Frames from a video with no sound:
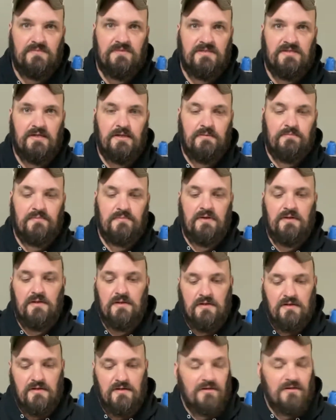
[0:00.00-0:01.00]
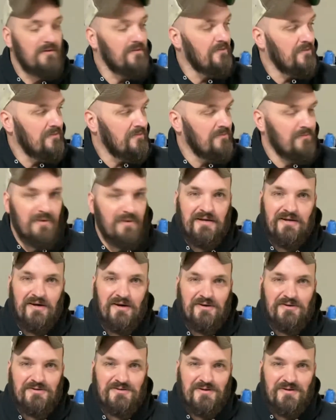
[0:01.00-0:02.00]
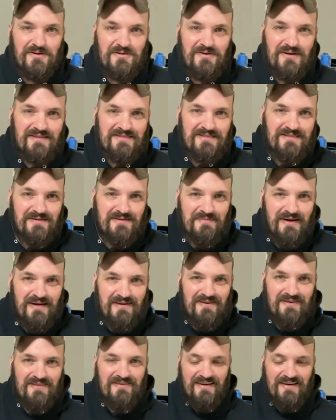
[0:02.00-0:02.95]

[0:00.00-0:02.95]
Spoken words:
tip. My daughter's going crazy in the background.